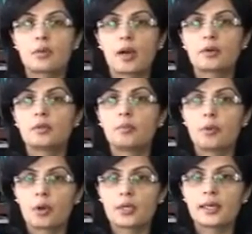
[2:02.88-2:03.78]
about the
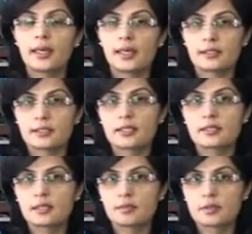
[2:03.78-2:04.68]
broader health
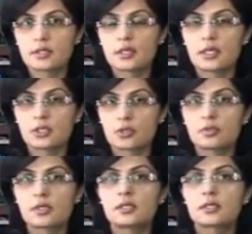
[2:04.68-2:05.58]
systems
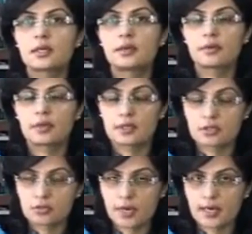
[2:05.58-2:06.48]
issues and
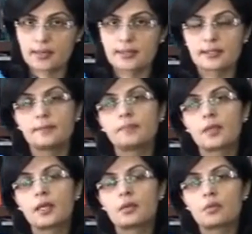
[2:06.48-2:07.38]
constraints,
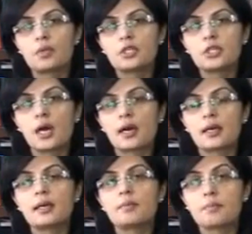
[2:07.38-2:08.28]
which are
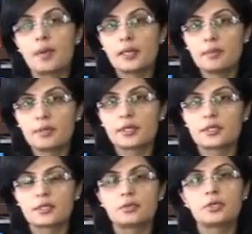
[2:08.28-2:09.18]
an
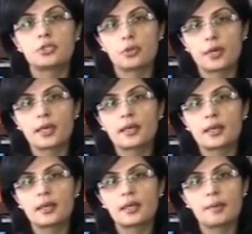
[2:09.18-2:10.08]
impediment to ensuring
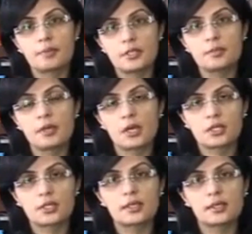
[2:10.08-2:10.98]

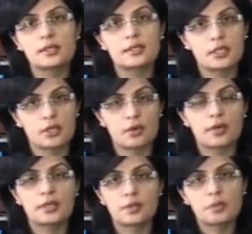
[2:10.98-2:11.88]
epidemiological
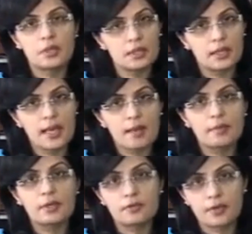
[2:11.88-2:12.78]
security within the
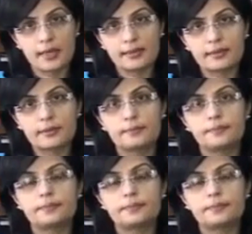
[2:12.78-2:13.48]
ambit of health.